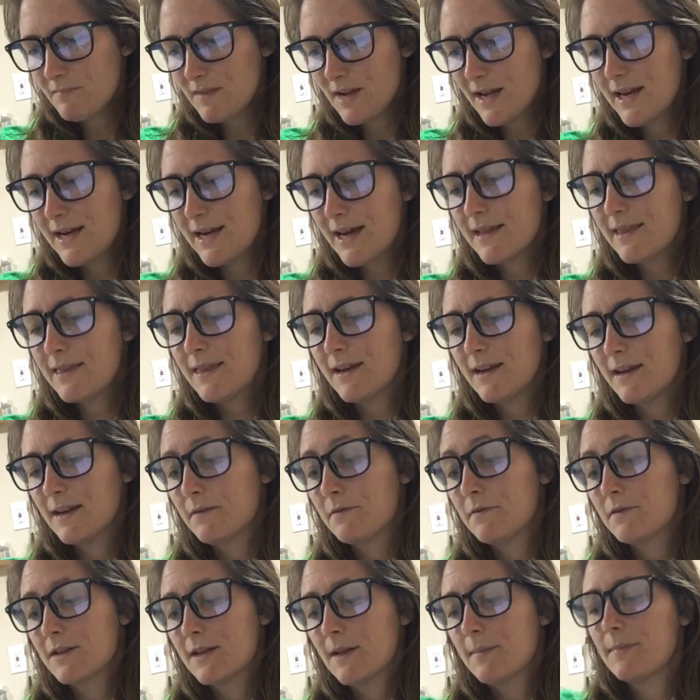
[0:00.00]
And I think if
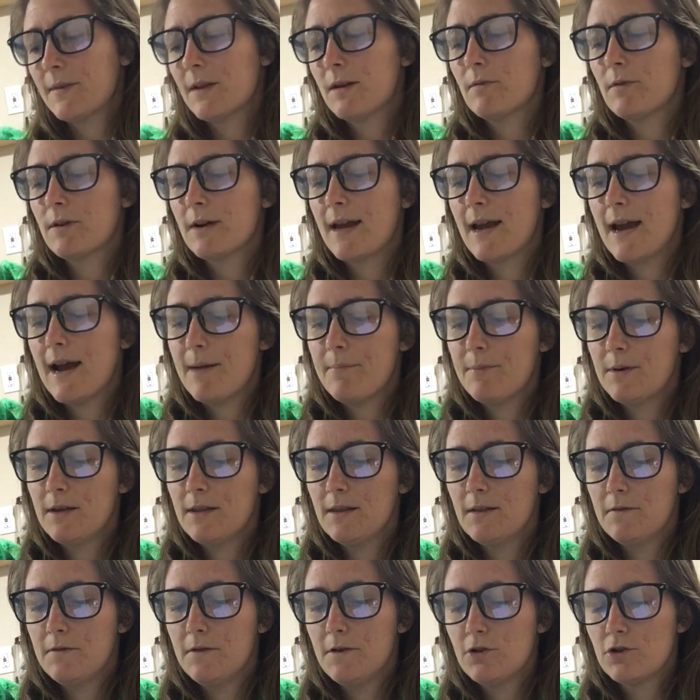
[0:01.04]
something were to happen in
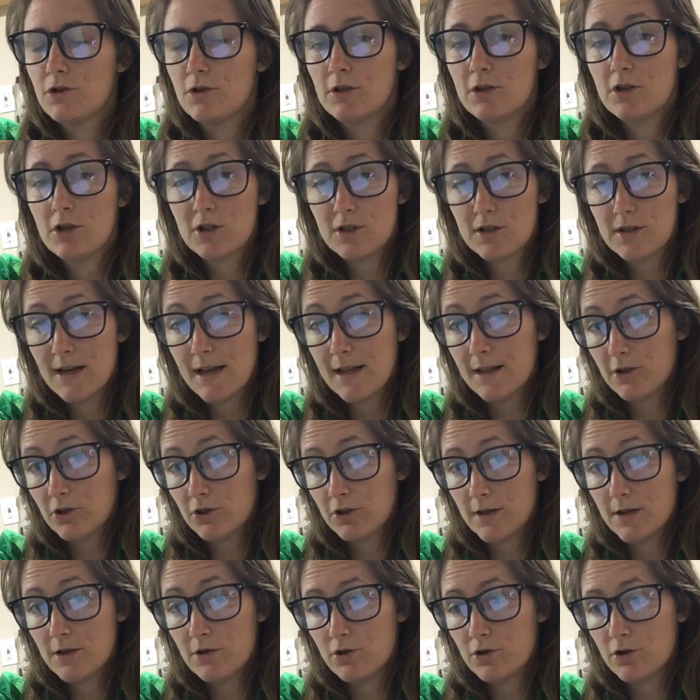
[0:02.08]
the future, it's just knowledge
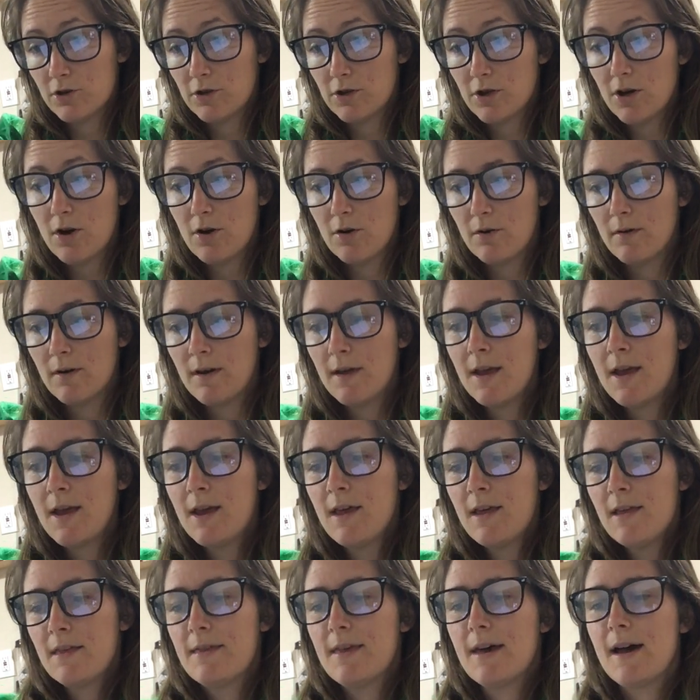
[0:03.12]
that you should know
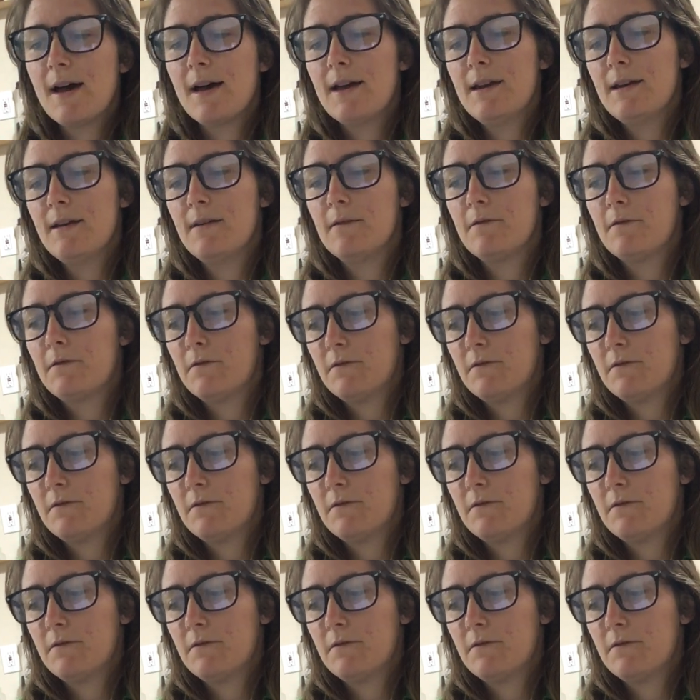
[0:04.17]
that if